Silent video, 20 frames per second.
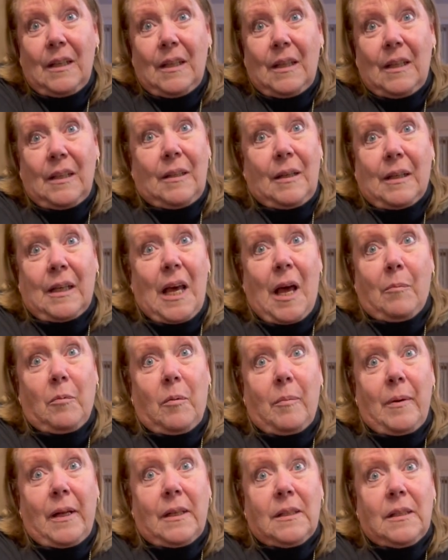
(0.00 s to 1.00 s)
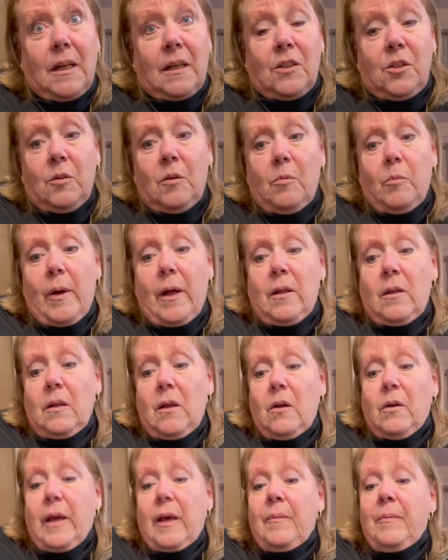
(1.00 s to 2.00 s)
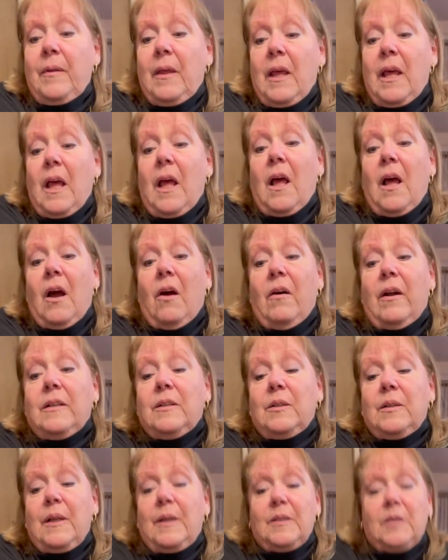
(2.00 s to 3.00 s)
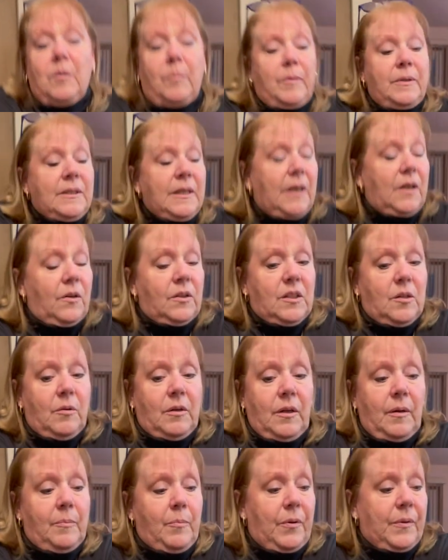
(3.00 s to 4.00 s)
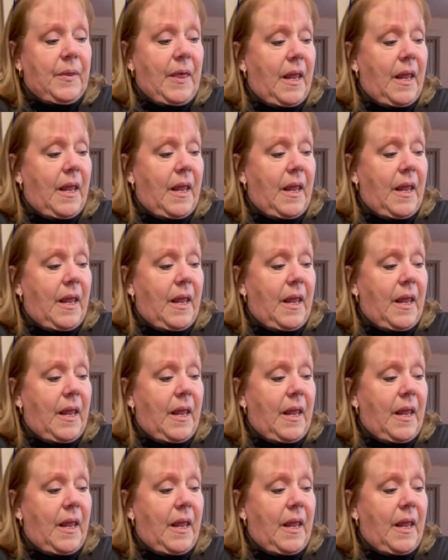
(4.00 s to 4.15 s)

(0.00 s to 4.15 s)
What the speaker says: The cameraman's not doing well. Okay. All right, so there's the potatoes. So we're going to put that